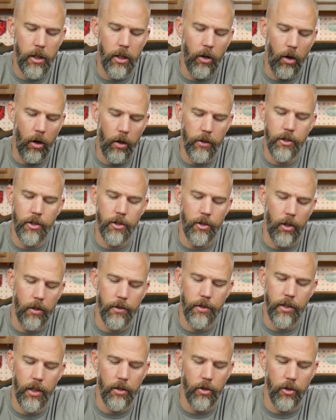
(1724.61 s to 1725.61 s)
and on the
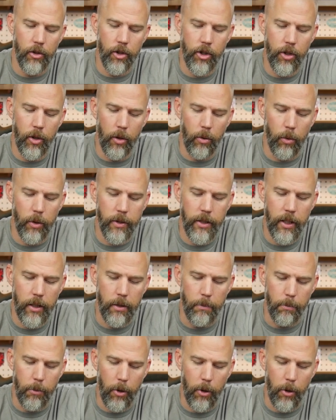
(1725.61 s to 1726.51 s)
start signal, a shooter will take the